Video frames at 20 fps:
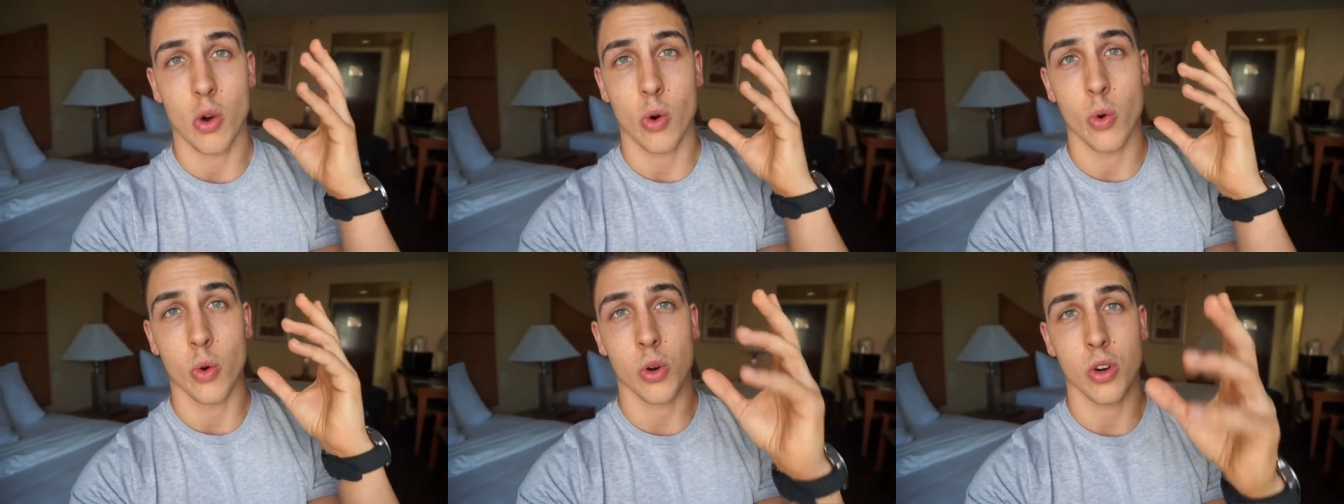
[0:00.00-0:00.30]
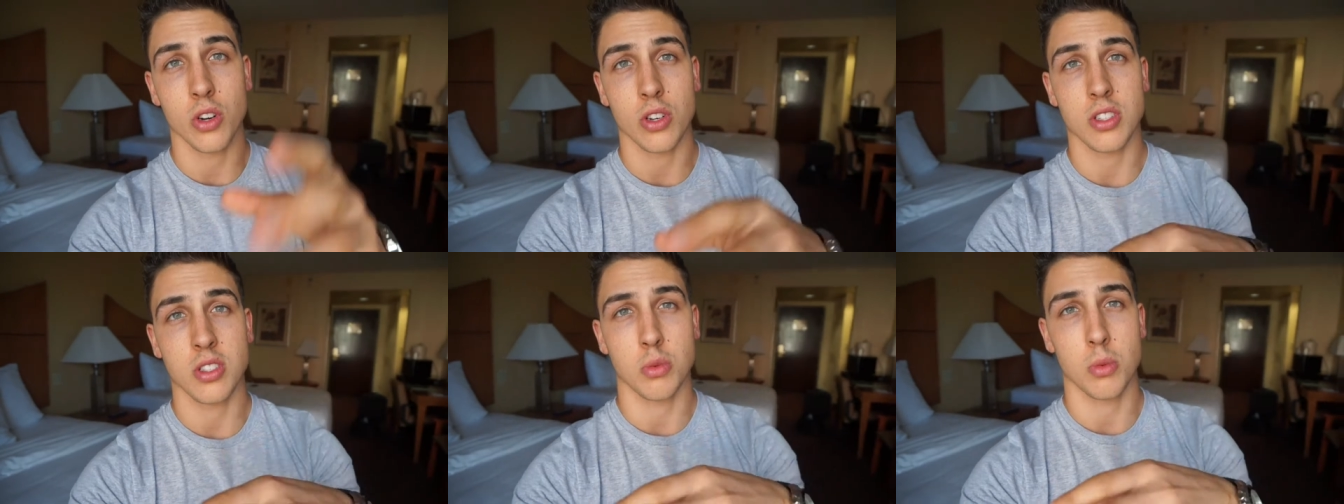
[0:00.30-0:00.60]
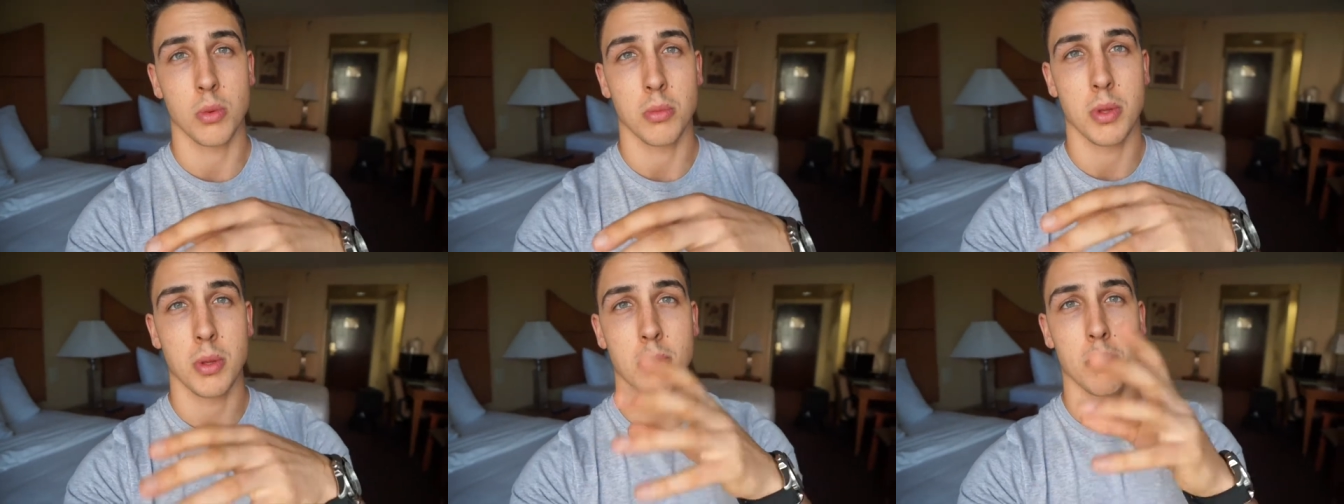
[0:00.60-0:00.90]
Orders
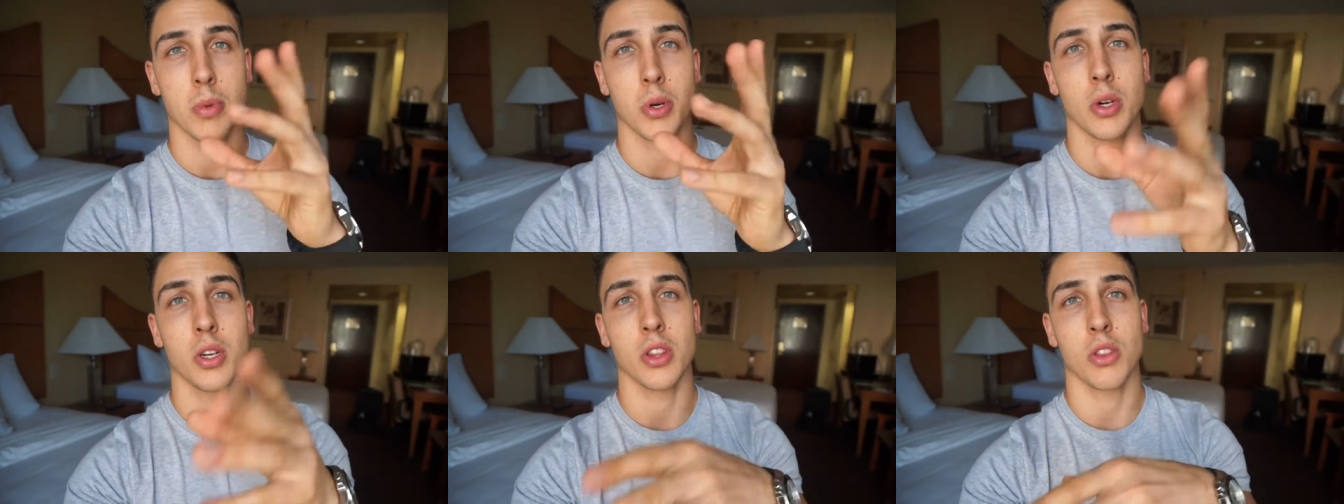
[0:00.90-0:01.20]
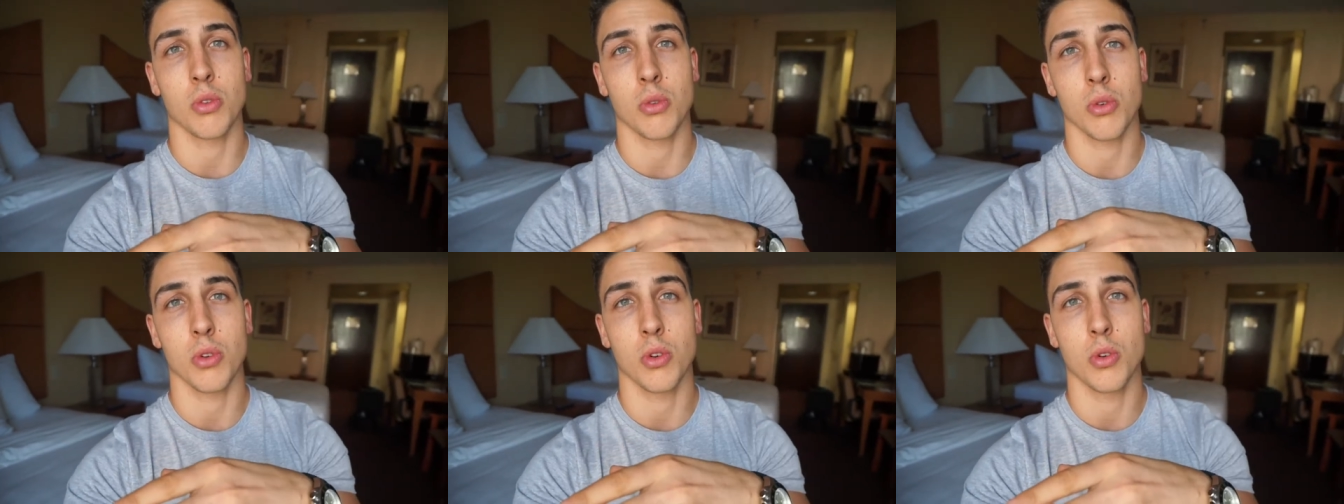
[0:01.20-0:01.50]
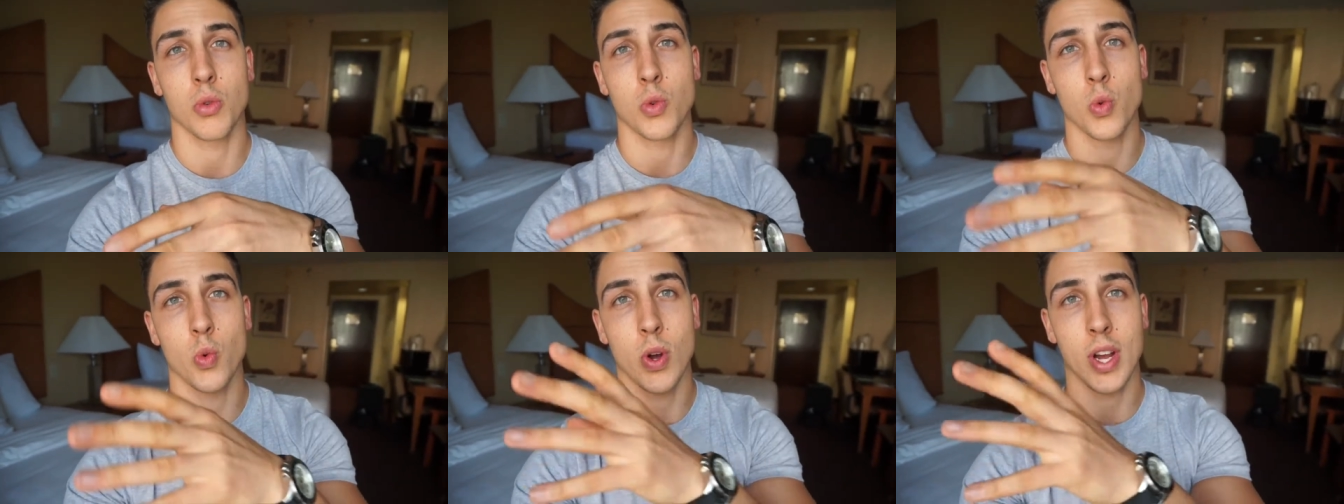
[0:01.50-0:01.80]
will be put
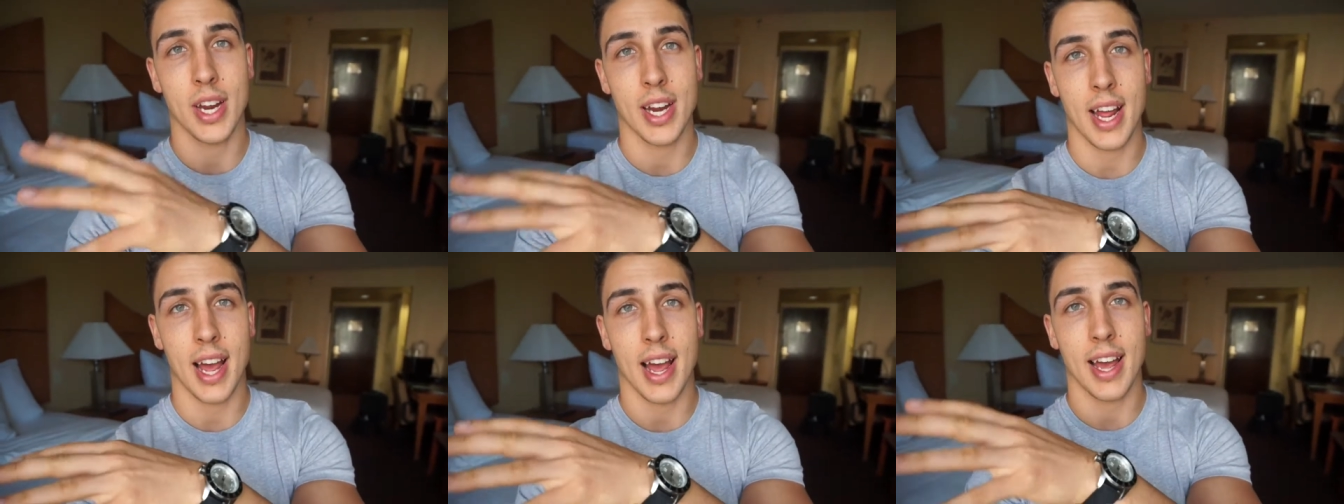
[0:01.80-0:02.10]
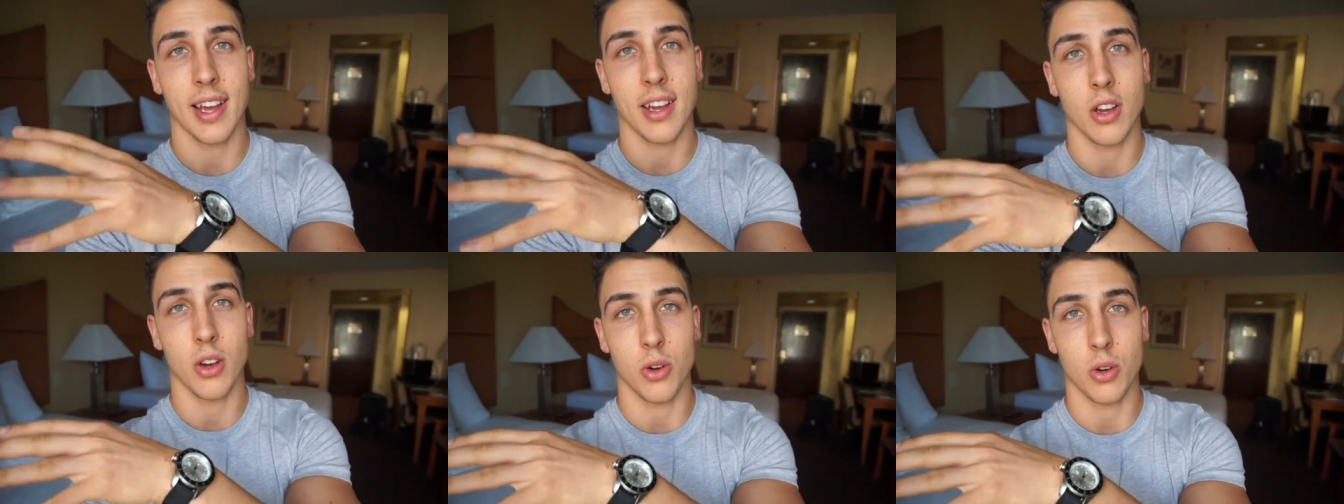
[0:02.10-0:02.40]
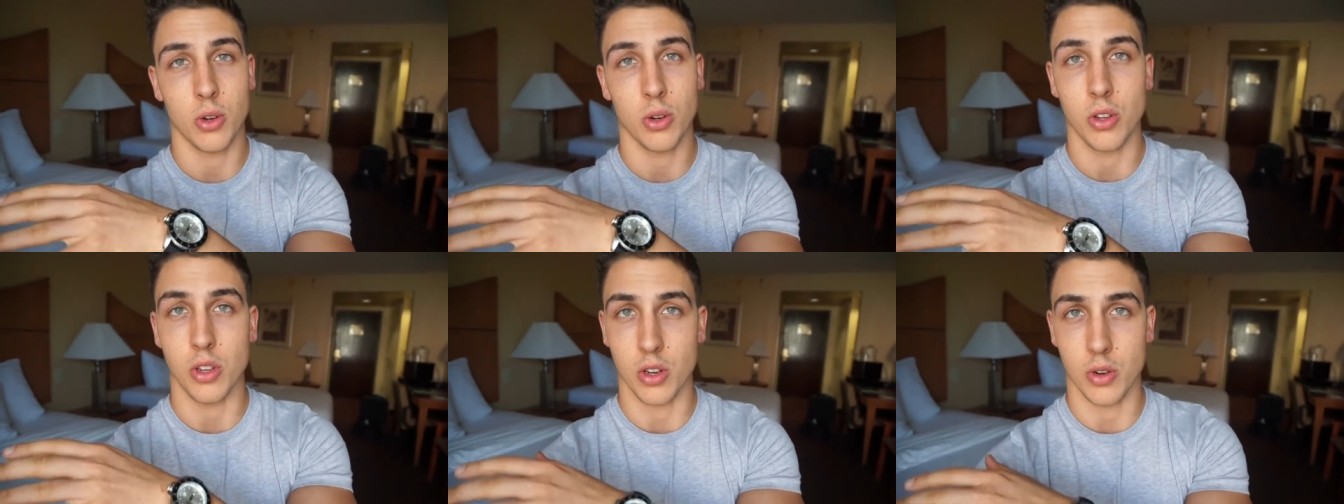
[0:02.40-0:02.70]
through when I
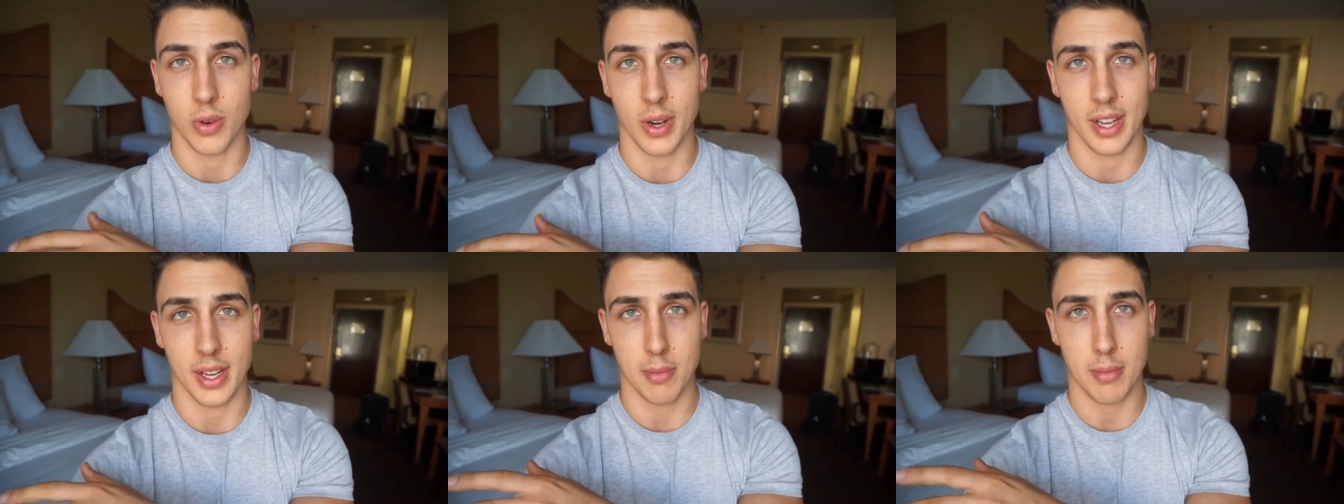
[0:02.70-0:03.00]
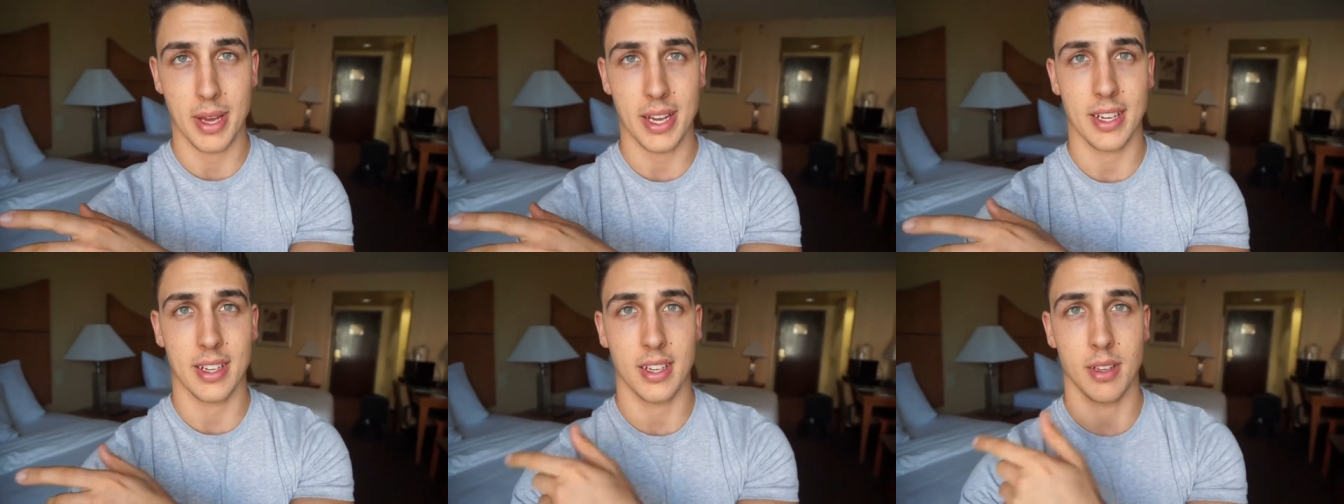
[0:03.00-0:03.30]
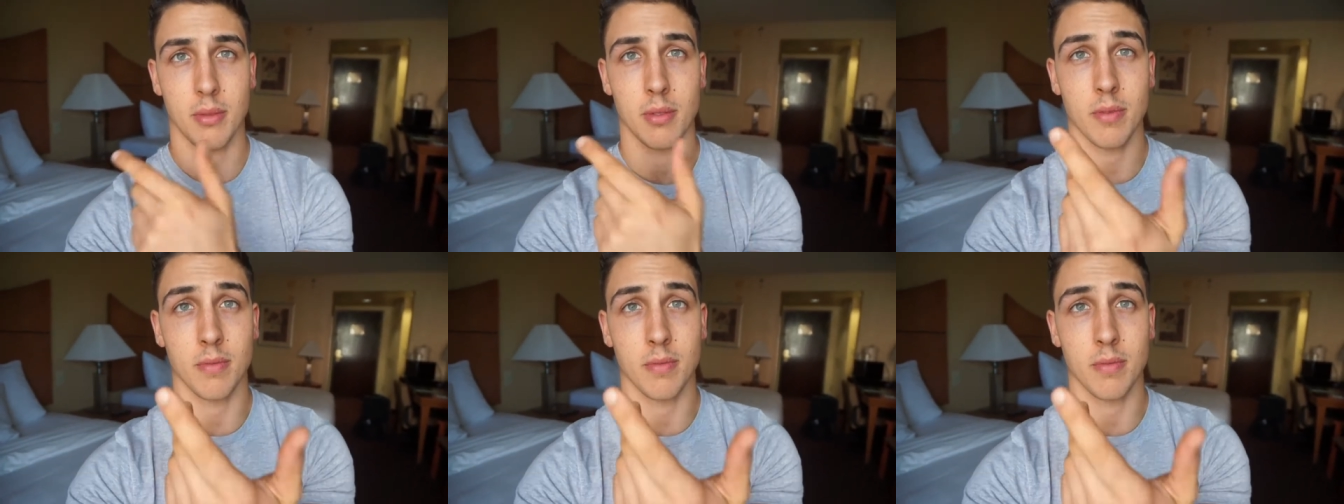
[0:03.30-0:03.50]
go, you know, when I get back